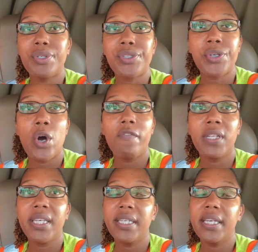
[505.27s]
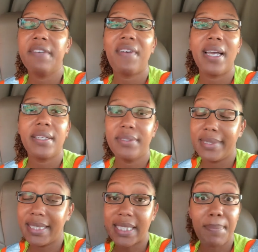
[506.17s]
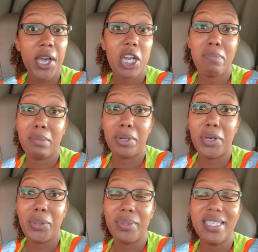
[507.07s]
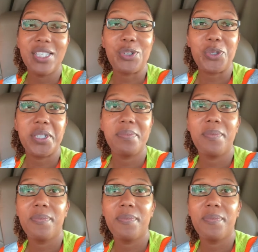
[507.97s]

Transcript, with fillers: So hopefully if I, since I'm not going to be able to go this trip,